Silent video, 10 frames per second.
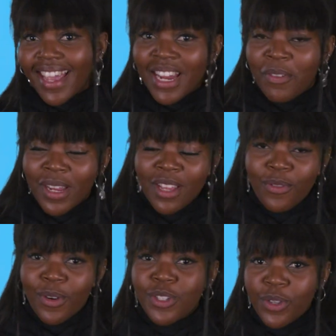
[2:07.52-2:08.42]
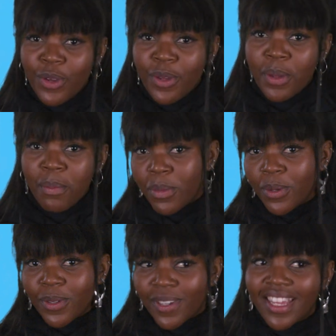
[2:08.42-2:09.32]
Getting ready for a show
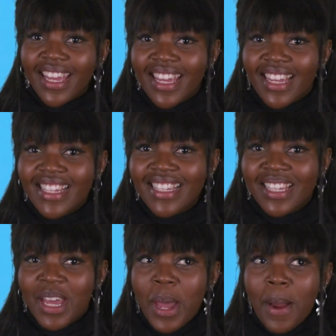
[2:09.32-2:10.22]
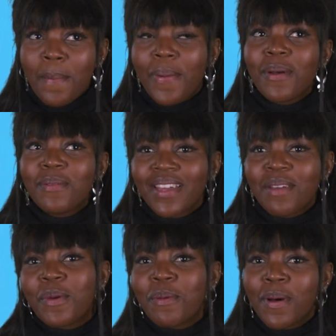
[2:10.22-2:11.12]
mood is probably
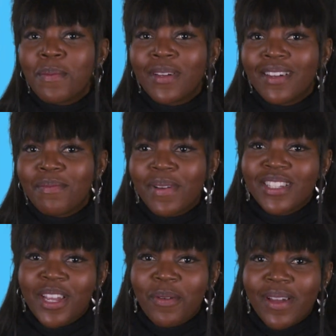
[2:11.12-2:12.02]
Mo Bamba by Sheck